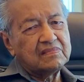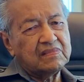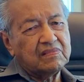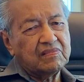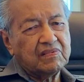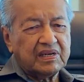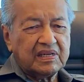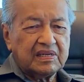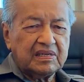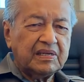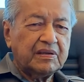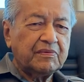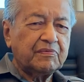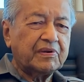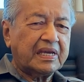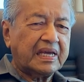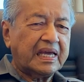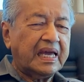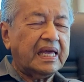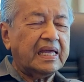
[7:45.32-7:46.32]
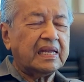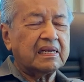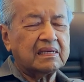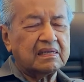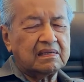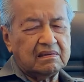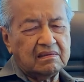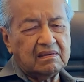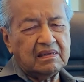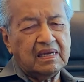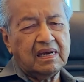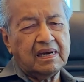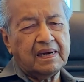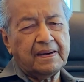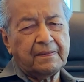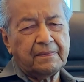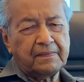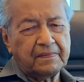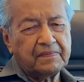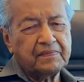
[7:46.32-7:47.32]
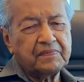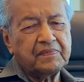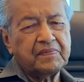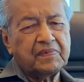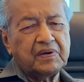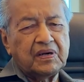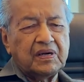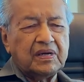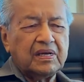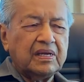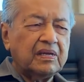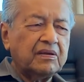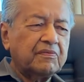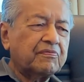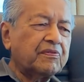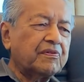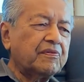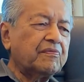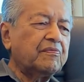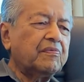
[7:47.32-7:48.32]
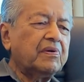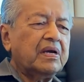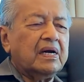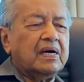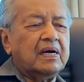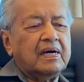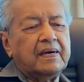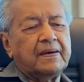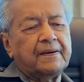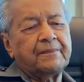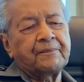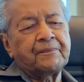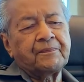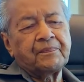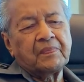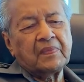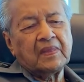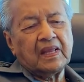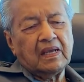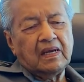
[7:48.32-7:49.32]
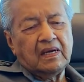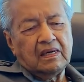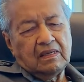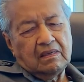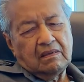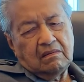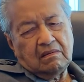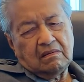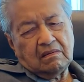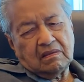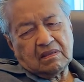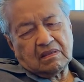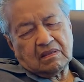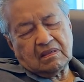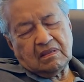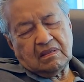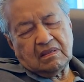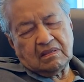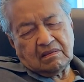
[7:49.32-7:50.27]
Well, if we can, yeah. If we are not,